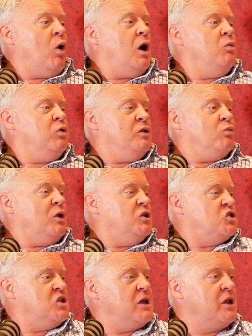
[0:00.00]
But why wouldn't, when
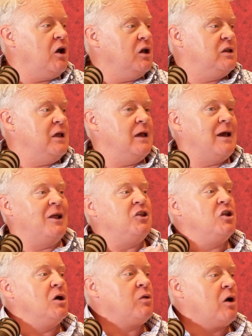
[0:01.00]
you see an idea and
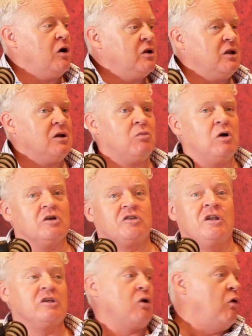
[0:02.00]
you know that idea works
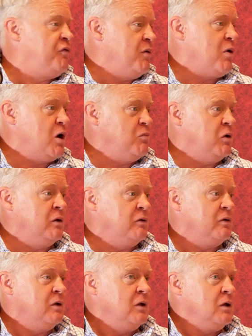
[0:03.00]
and it's of the
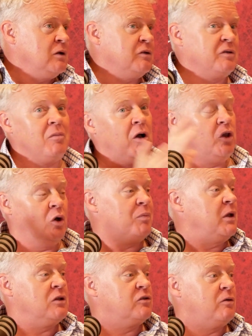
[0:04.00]
moment, because it might not
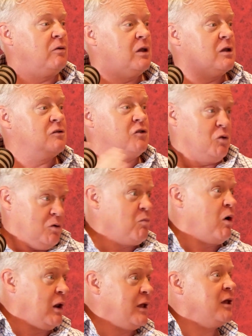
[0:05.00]
be in 2 years, do it
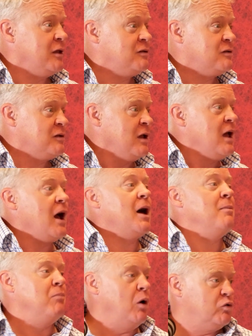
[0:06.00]
while it is,
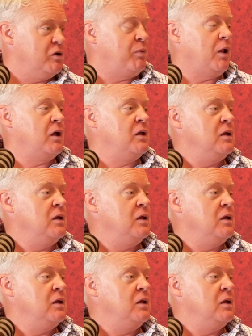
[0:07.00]
and multiply.